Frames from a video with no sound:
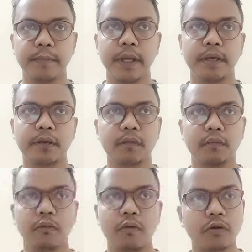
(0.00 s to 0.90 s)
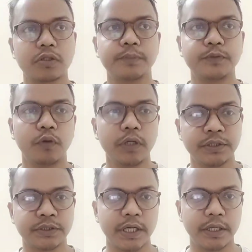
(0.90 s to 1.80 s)
make conceptual
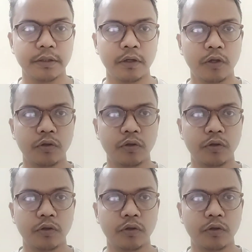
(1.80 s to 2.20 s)
design